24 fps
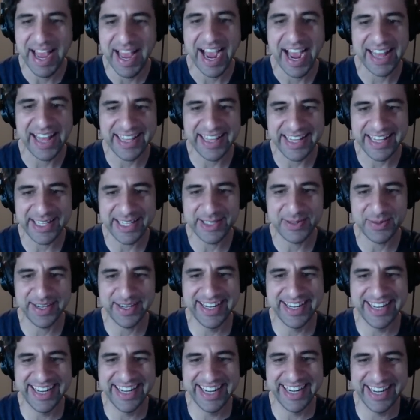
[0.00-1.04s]
I think
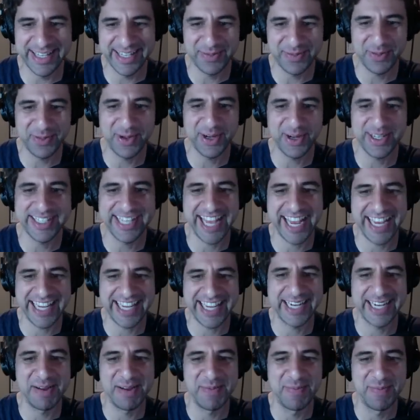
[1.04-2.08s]
it's worth
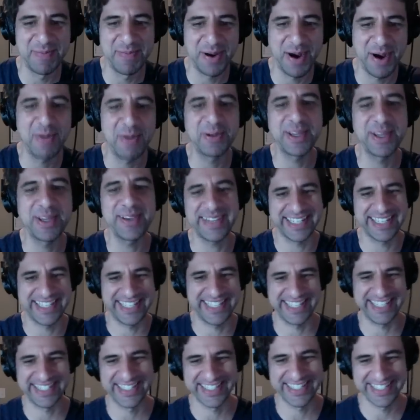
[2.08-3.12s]
taking them. Oh, well, you can
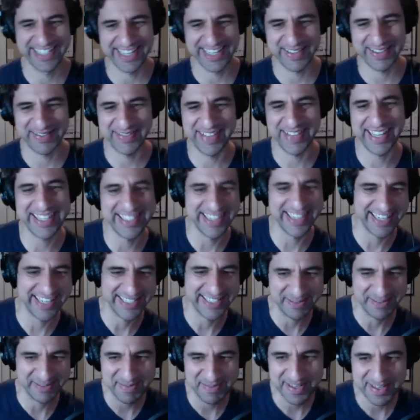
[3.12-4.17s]
see yourself. That's
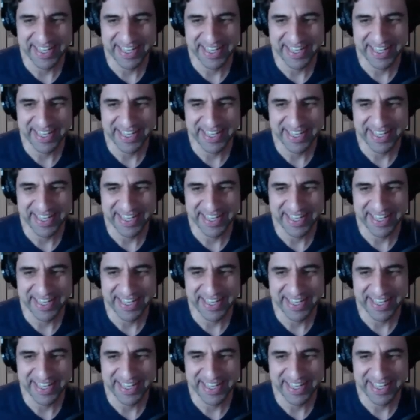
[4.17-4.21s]
awesome.